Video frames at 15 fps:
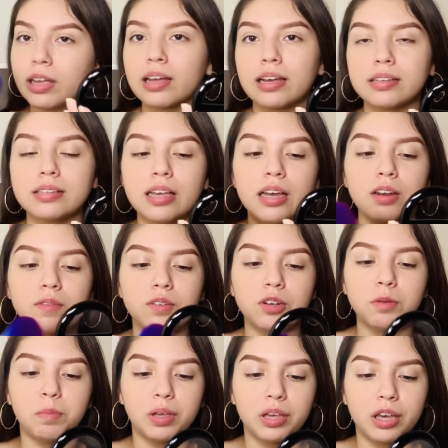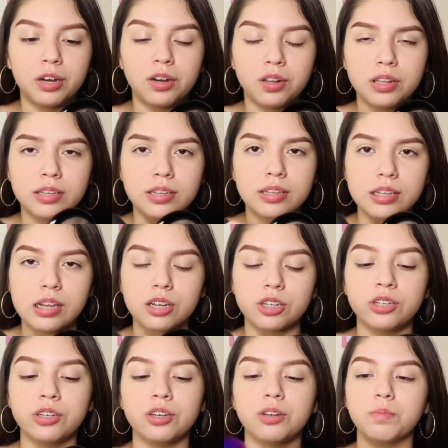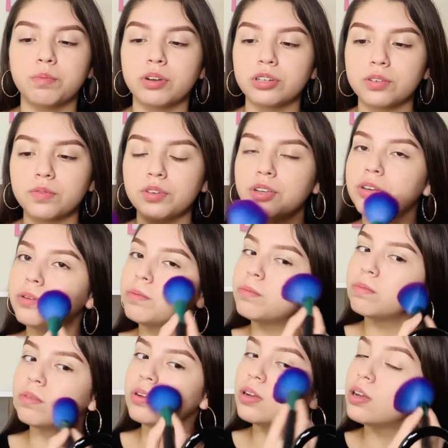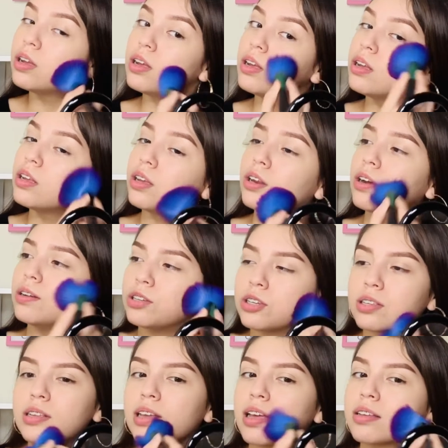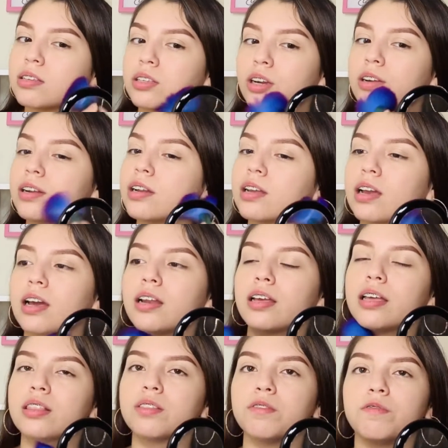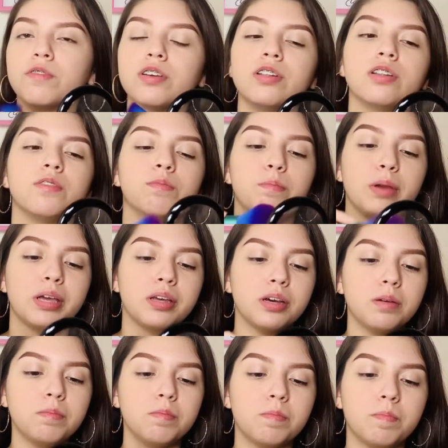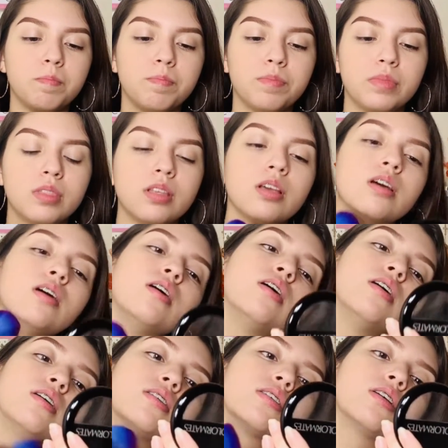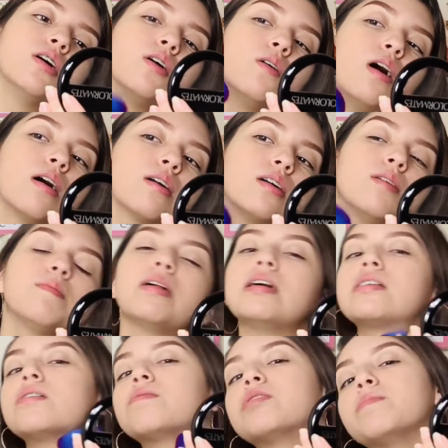like I said, if you're a beginner, this is actually a good brush for you. You know, just to get started and kind of get the feel of makeup. So I'm going to apply some